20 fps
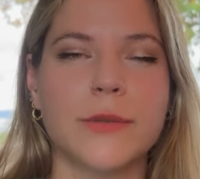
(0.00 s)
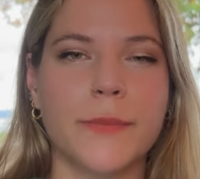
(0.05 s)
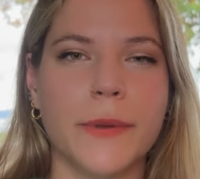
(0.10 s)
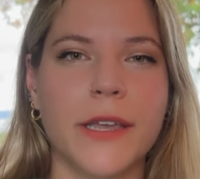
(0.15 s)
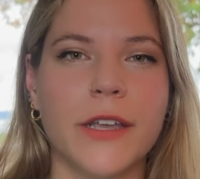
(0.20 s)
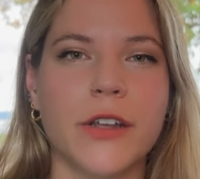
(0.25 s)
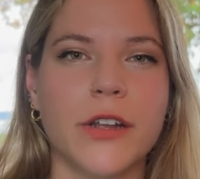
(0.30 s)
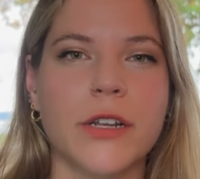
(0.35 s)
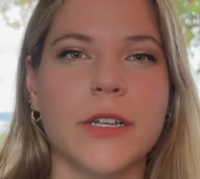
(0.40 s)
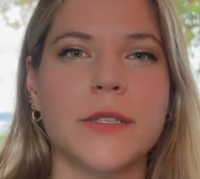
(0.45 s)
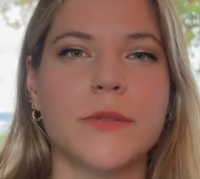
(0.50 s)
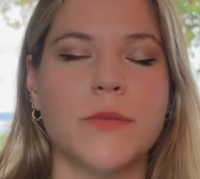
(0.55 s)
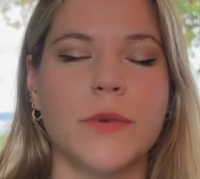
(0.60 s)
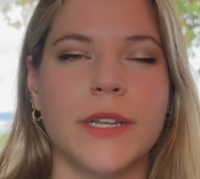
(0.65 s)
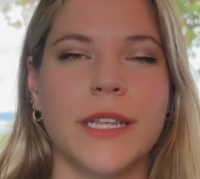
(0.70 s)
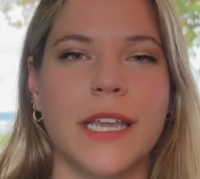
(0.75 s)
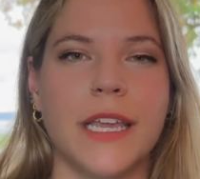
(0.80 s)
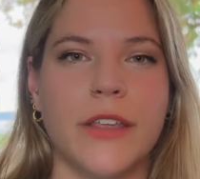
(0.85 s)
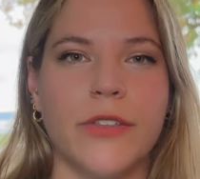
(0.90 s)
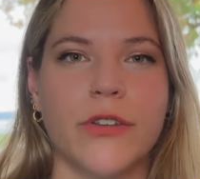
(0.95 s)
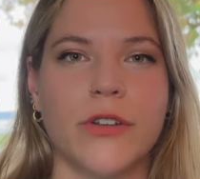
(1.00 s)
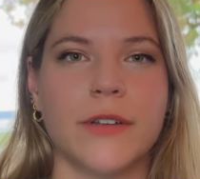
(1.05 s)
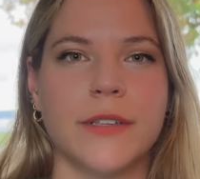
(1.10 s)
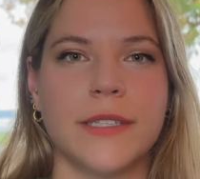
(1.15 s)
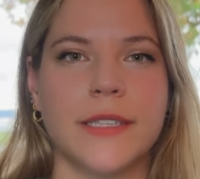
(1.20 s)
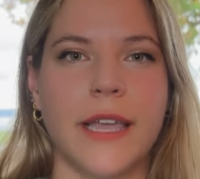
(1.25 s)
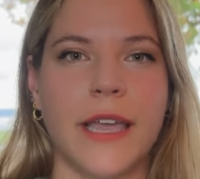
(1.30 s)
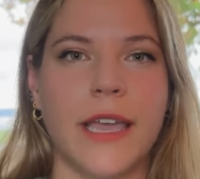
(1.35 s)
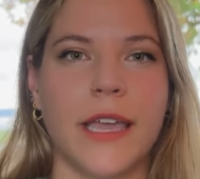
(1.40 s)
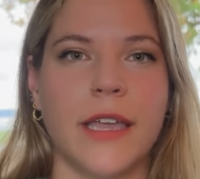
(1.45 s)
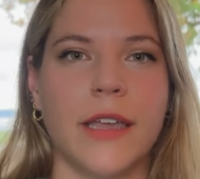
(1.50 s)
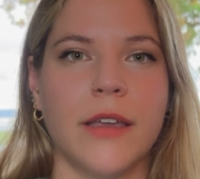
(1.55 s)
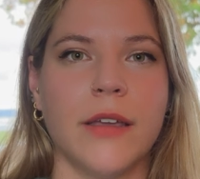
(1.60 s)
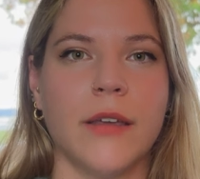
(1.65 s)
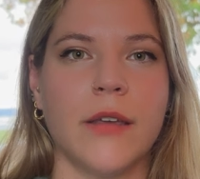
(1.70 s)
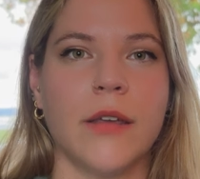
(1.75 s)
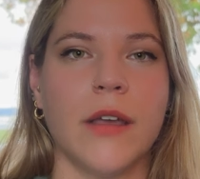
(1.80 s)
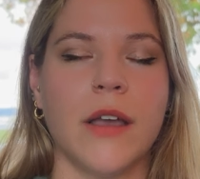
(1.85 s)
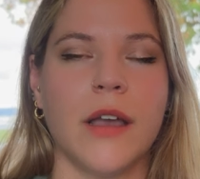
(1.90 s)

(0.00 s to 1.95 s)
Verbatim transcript: speakers would either say,